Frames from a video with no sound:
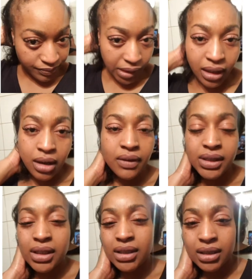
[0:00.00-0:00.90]
You know,
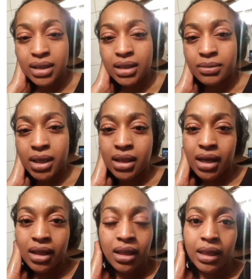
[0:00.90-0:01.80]
obviously they did say to me
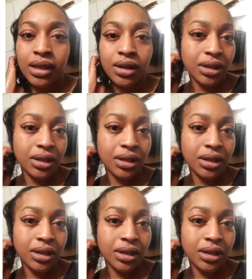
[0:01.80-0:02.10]
that they can